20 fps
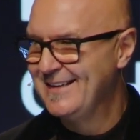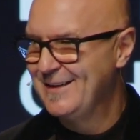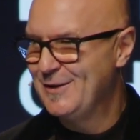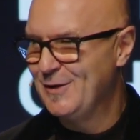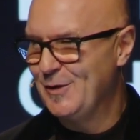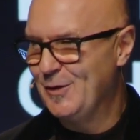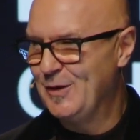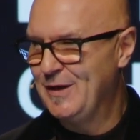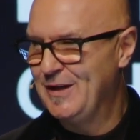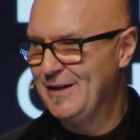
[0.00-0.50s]

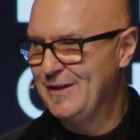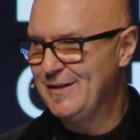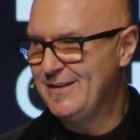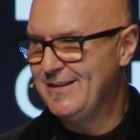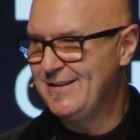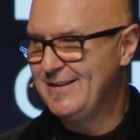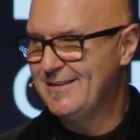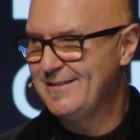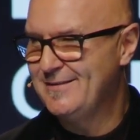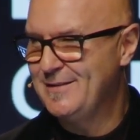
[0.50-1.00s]
Glory to
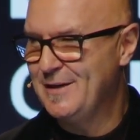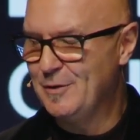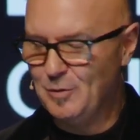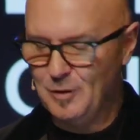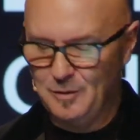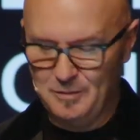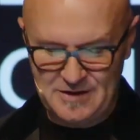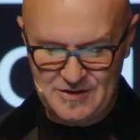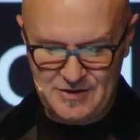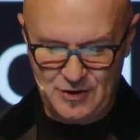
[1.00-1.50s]
God. There
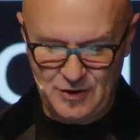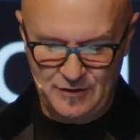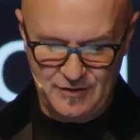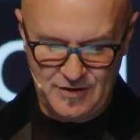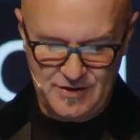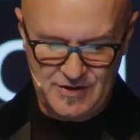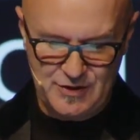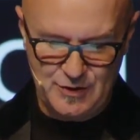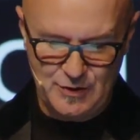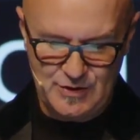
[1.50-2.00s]
will be
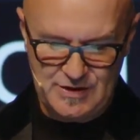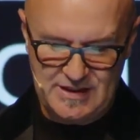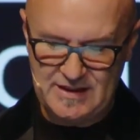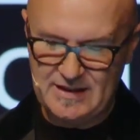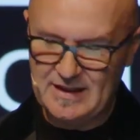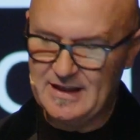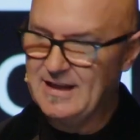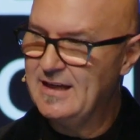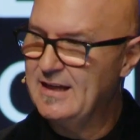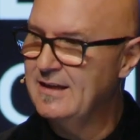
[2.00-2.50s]
service Tuesday
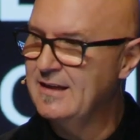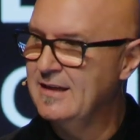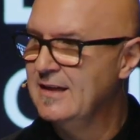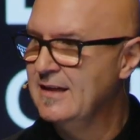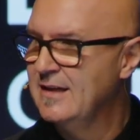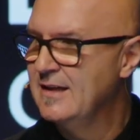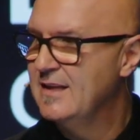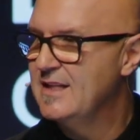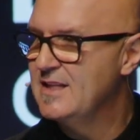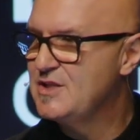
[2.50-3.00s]
night,
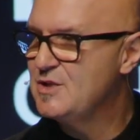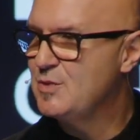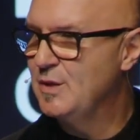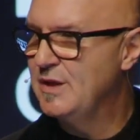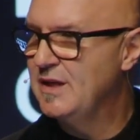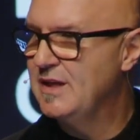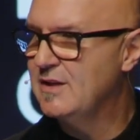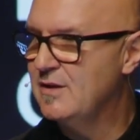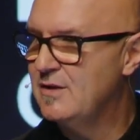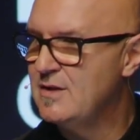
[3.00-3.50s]
this
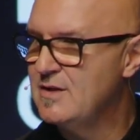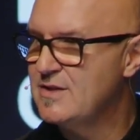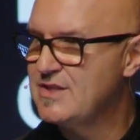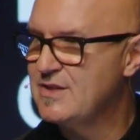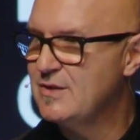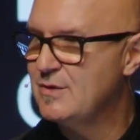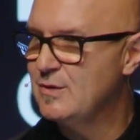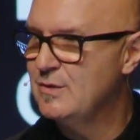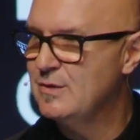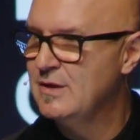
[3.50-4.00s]
week
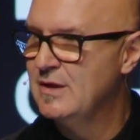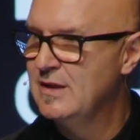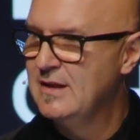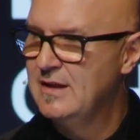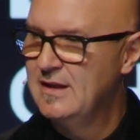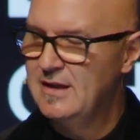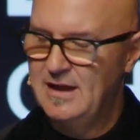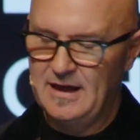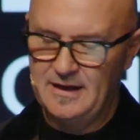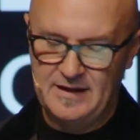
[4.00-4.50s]
also,
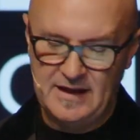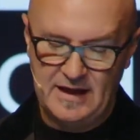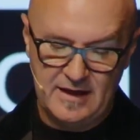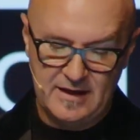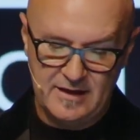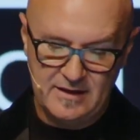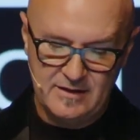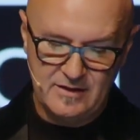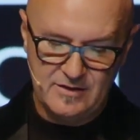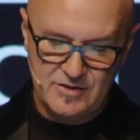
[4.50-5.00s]
and
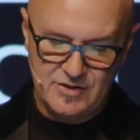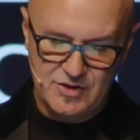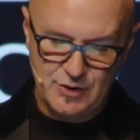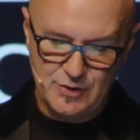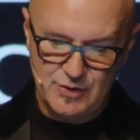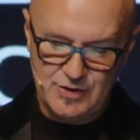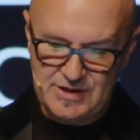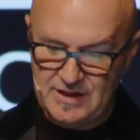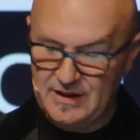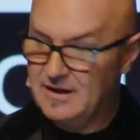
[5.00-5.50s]
then
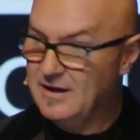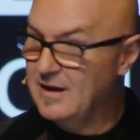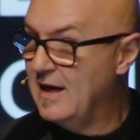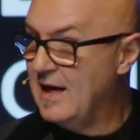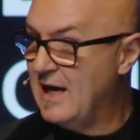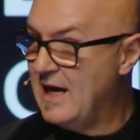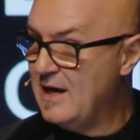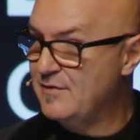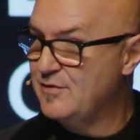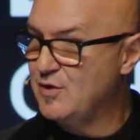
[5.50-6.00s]
Tuesday
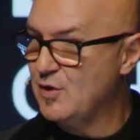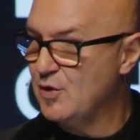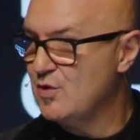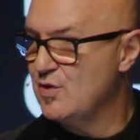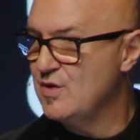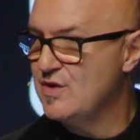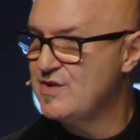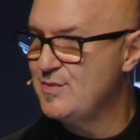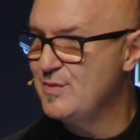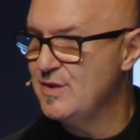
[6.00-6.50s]
after
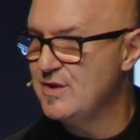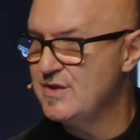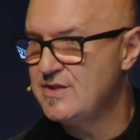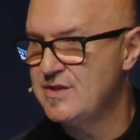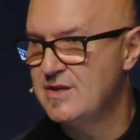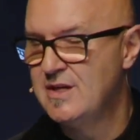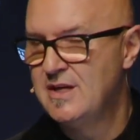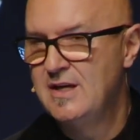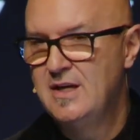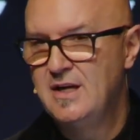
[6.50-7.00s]
Christmas.